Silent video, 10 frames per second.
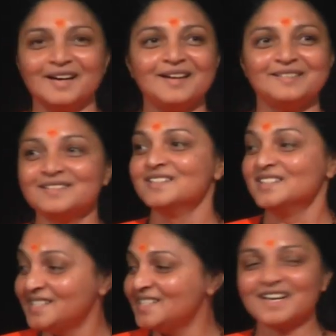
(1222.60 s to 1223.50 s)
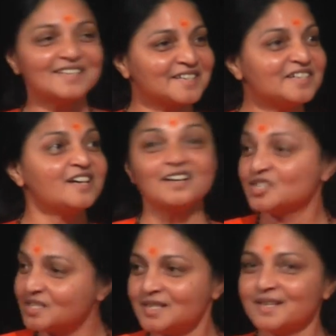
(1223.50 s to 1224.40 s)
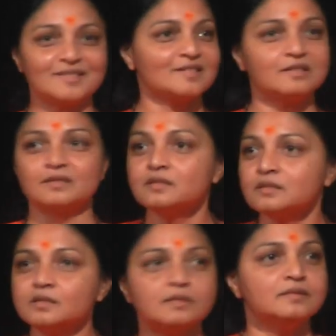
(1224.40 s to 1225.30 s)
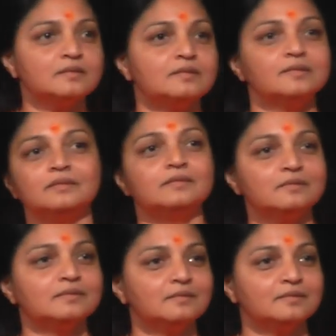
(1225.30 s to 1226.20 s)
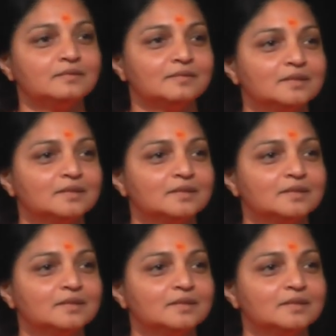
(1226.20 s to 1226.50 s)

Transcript: and he gets irritated, and she gets irritated. Oh,